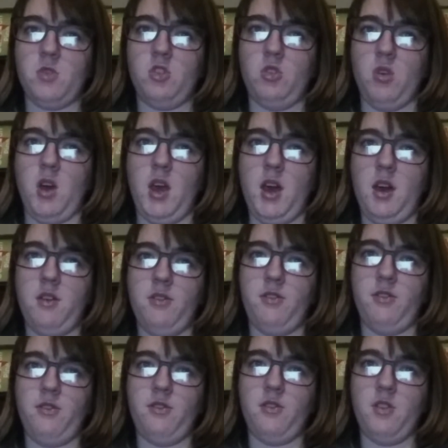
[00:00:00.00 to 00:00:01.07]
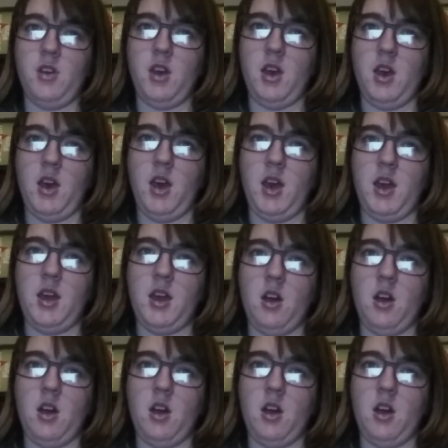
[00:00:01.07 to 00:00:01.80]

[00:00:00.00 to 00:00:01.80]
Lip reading: I have a